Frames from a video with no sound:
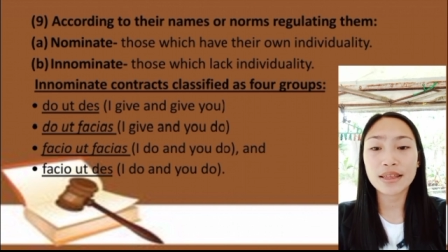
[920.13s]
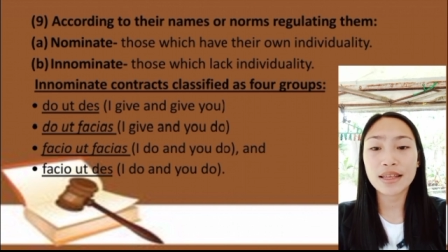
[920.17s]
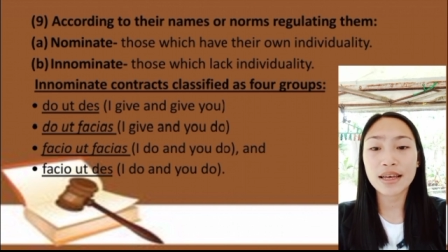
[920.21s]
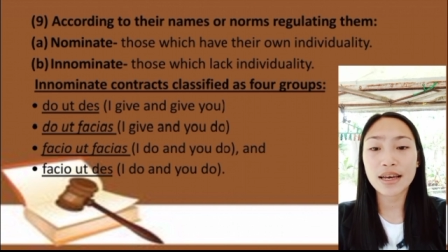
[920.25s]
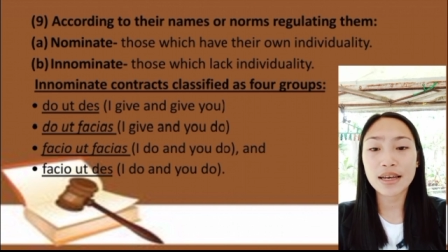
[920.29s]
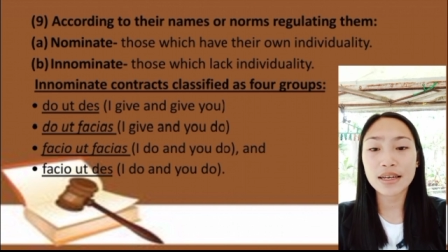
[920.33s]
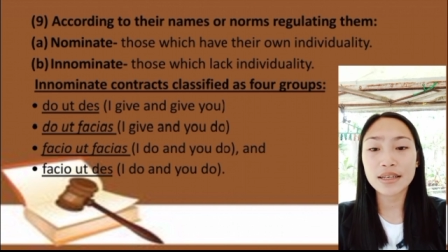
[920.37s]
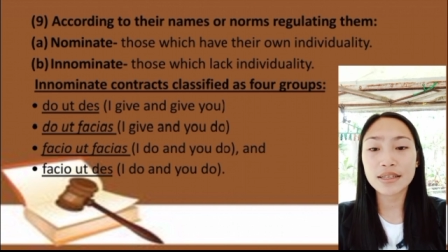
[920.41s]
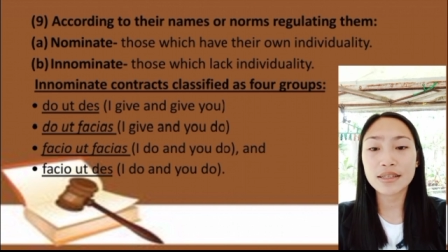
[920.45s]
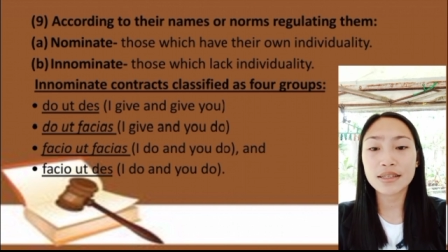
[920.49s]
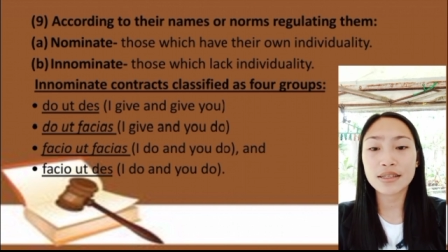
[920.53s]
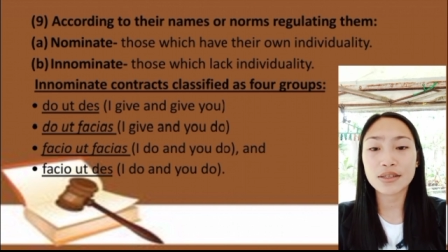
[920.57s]

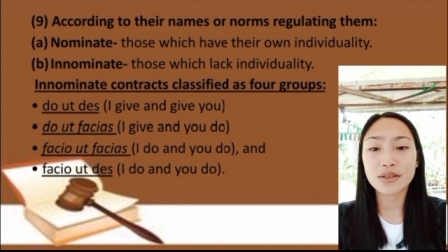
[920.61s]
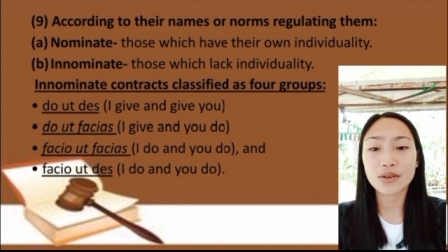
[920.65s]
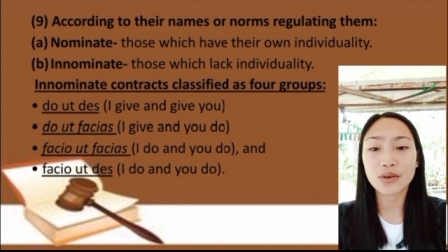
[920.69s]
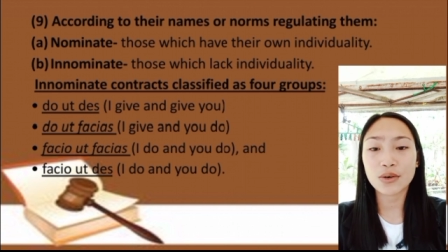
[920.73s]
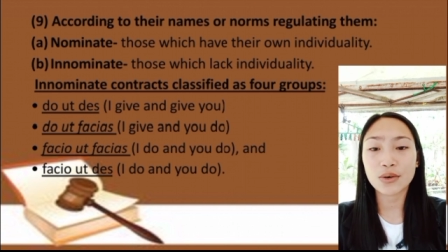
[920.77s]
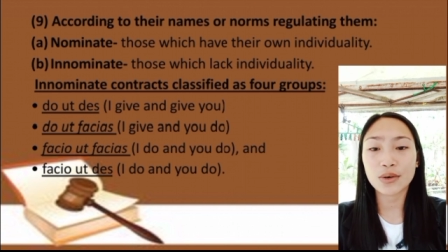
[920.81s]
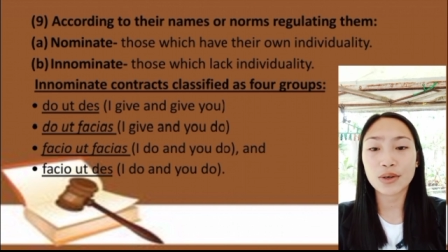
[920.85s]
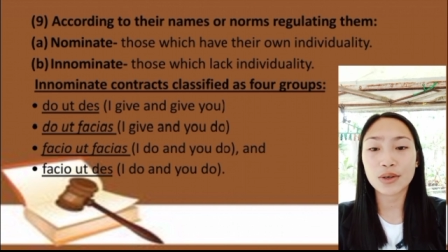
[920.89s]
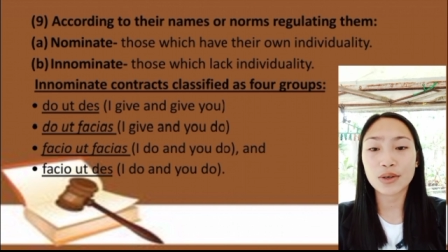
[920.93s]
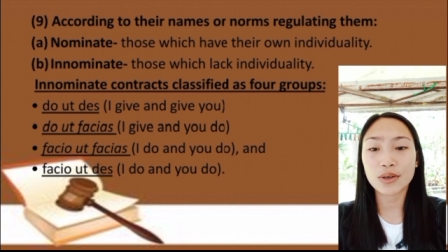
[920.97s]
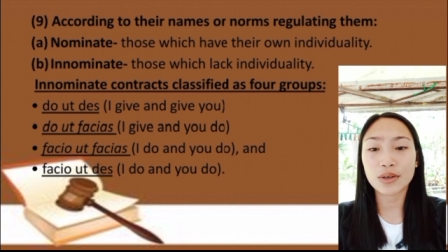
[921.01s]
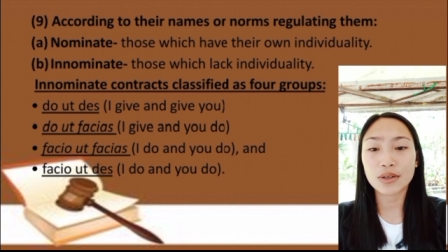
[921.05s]
so
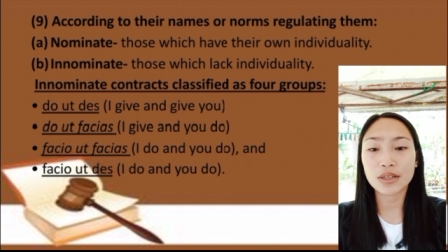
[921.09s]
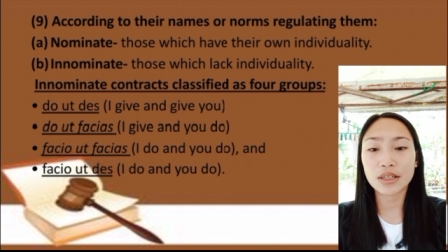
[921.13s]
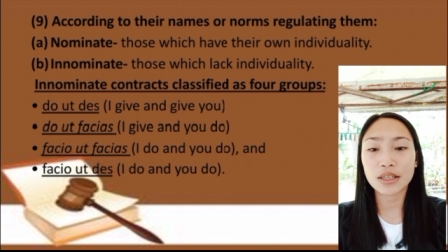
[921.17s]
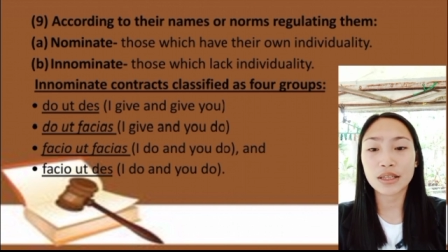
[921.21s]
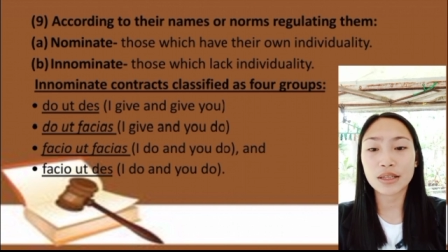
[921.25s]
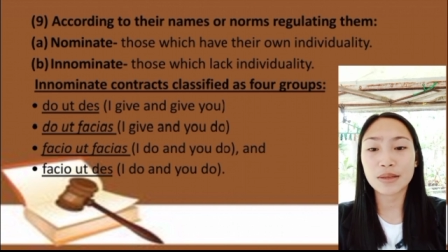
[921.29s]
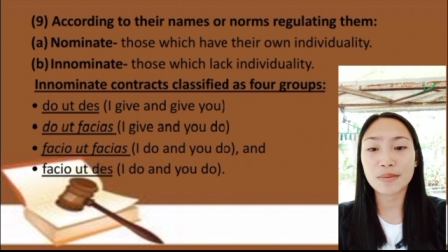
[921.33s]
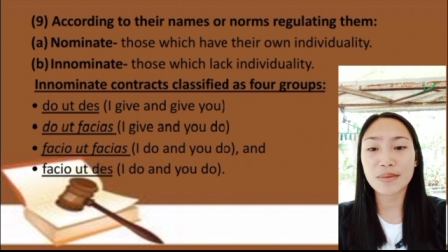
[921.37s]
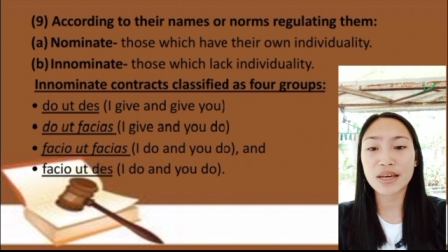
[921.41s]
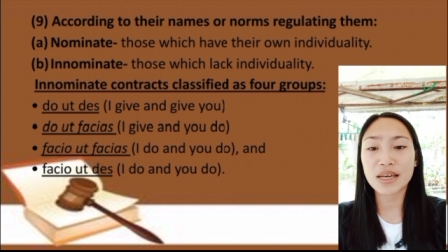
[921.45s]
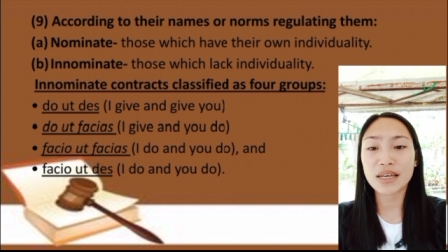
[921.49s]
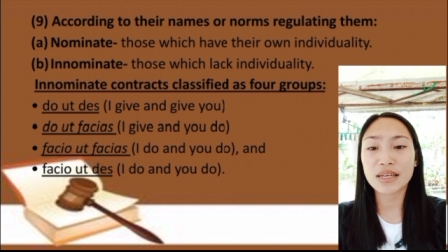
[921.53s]
it
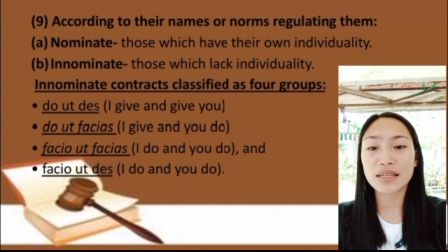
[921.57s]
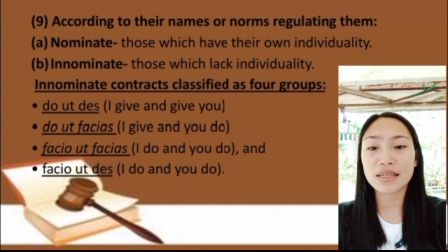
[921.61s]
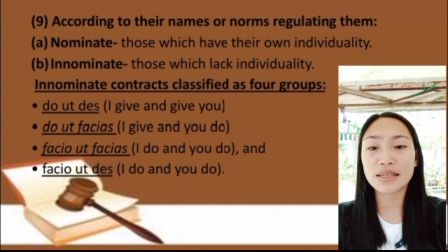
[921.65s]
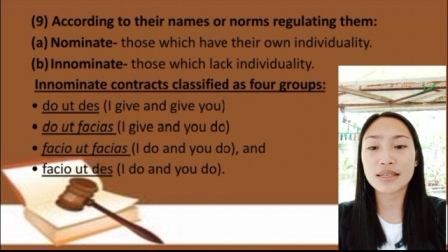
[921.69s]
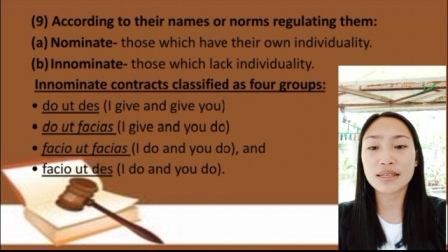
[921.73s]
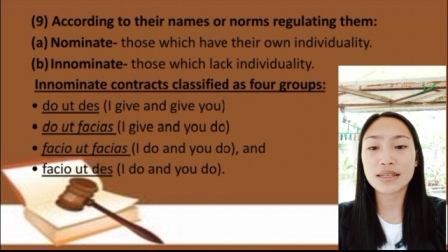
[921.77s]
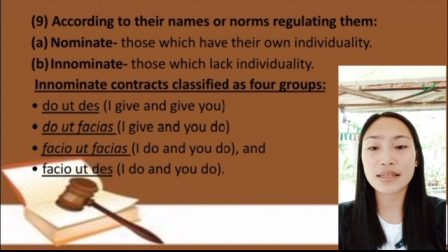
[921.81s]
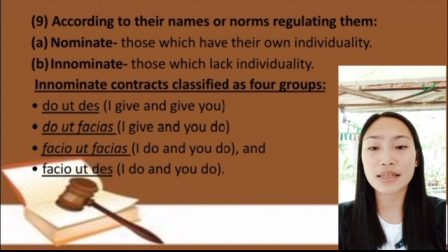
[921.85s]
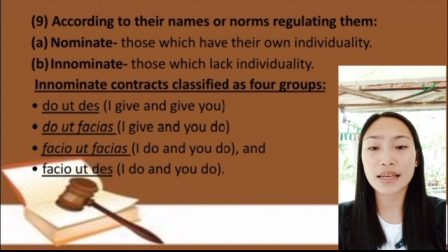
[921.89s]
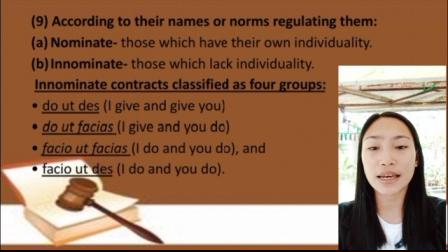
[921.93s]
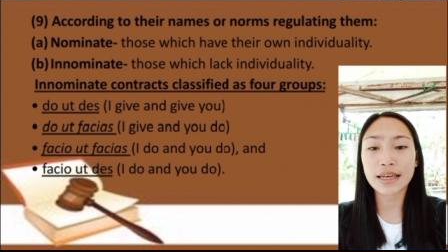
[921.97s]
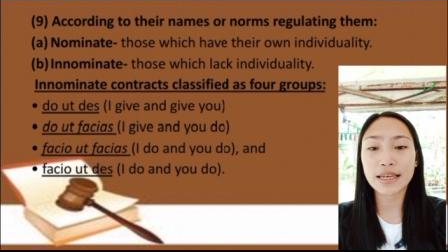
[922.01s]
means
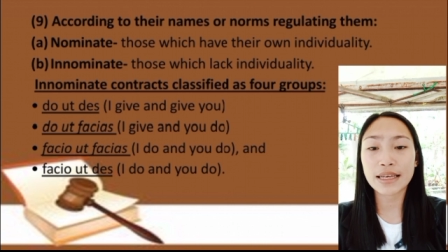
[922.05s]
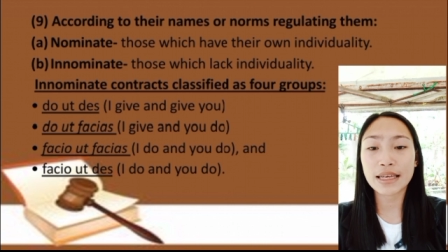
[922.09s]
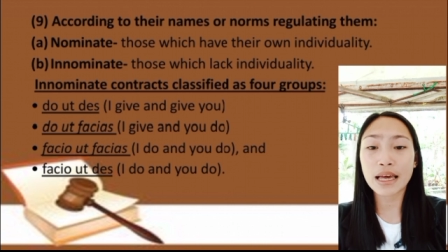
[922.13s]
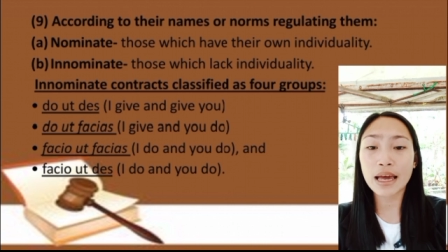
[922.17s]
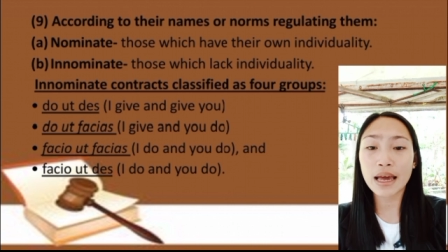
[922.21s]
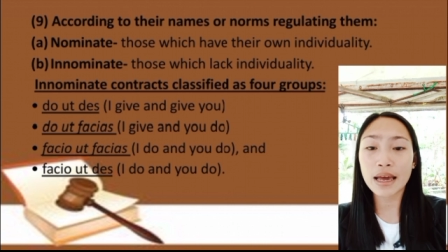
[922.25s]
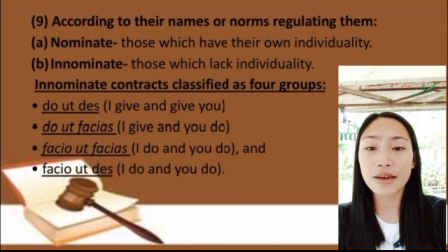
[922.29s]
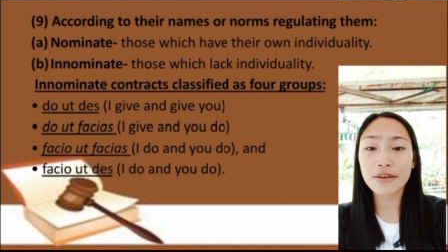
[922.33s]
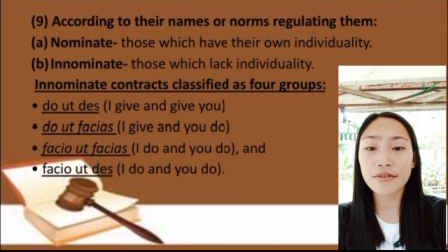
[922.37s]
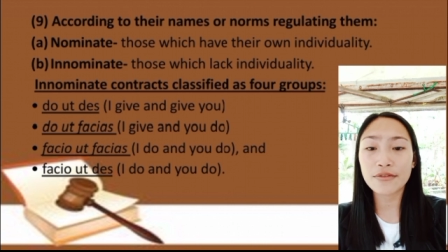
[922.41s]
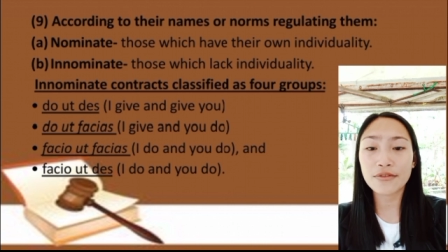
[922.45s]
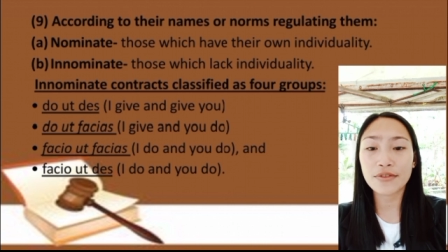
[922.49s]
I
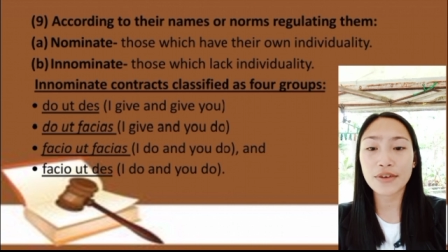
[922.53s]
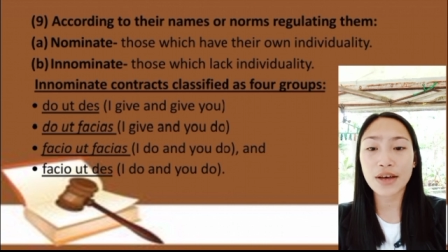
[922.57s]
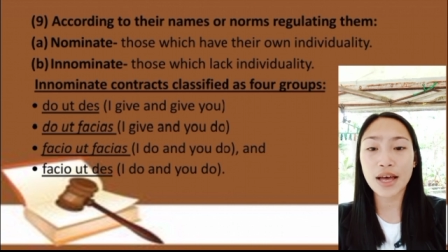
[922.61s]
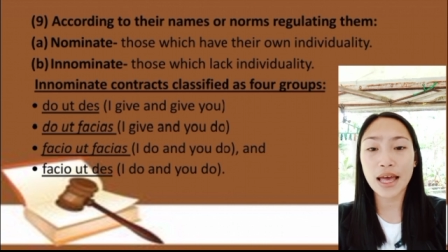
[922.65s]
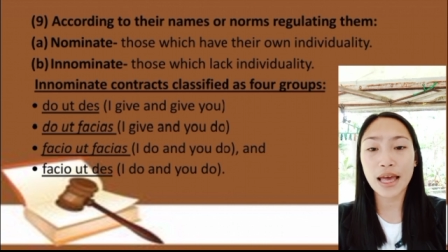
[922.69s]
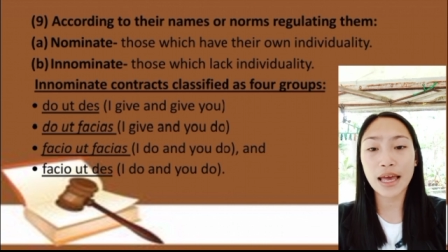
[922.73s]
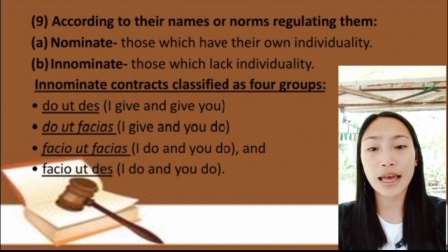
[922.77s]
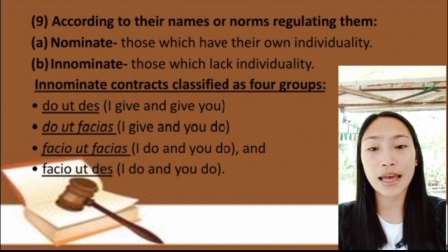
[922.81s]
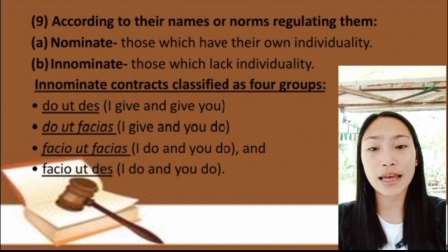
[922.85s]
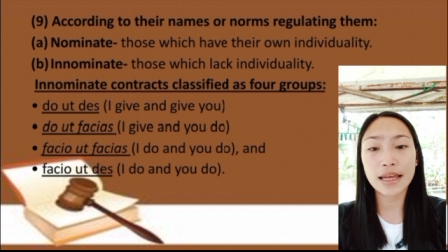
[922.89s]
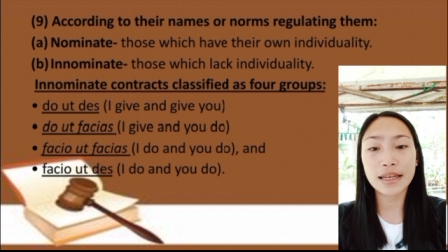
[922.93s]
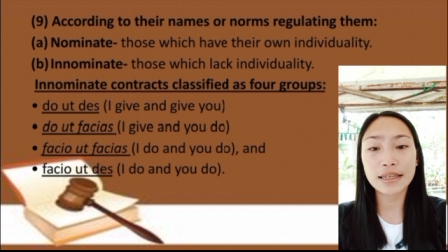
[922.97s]
gave
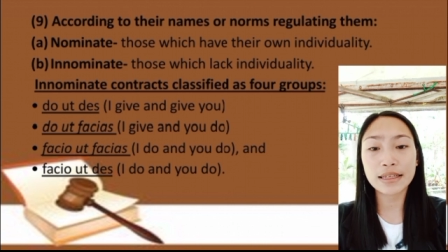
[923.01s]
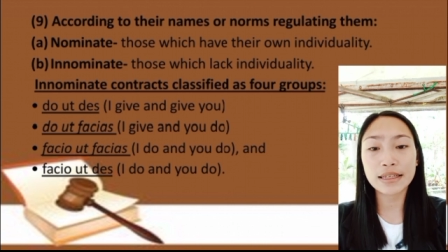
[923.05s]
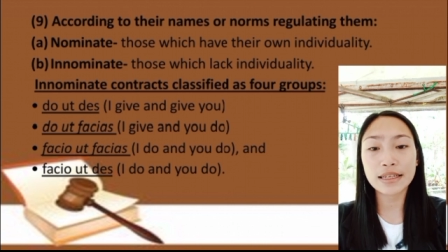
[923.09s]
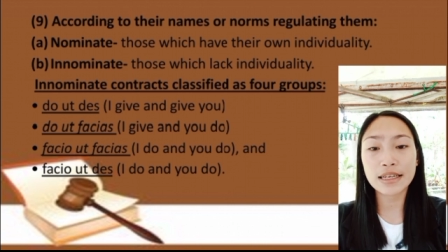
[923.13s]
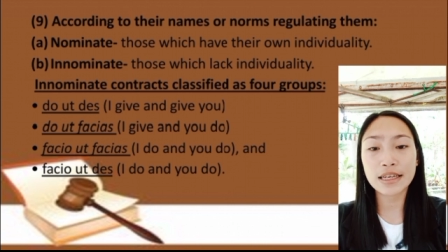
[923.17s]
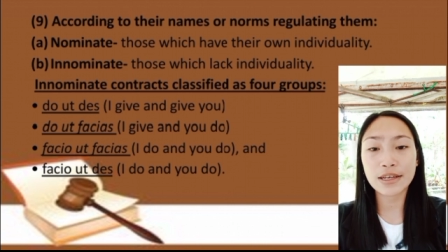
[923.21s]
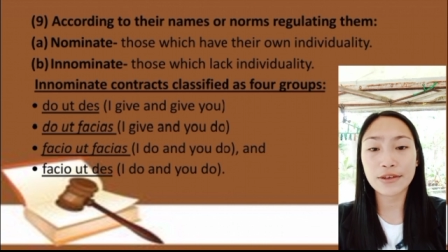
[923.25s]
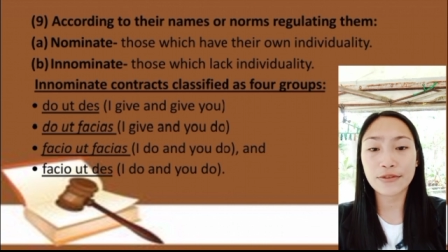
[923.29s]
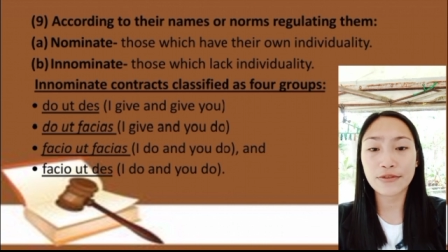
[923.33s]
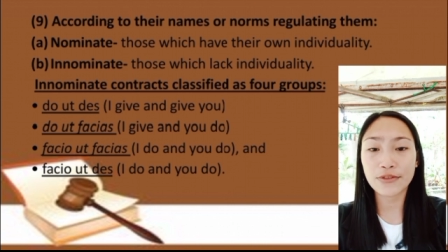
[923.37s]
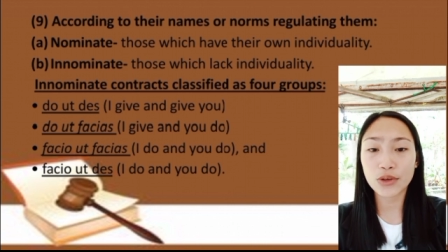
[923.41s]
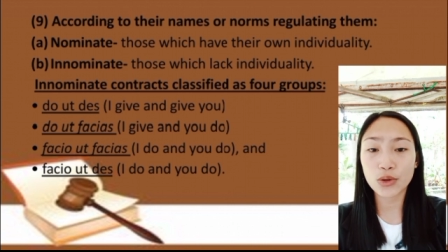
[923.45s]
and give
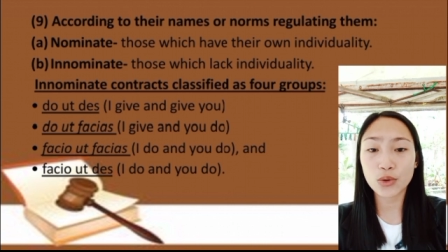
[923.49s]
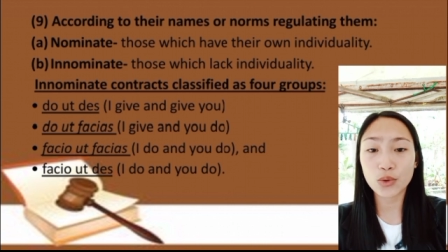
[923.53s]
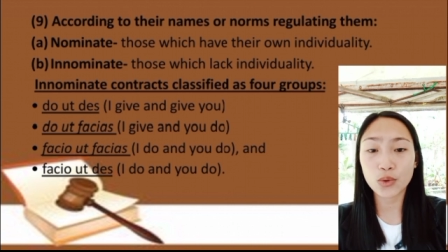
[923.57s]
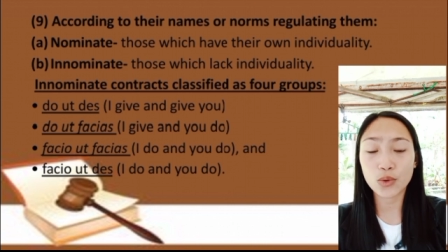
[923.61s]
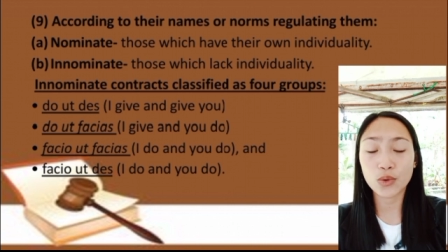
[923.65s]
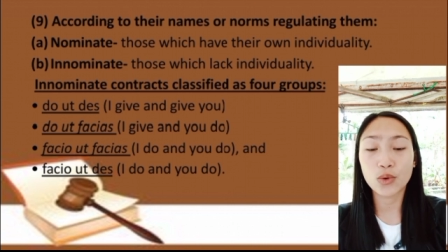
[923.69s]
you.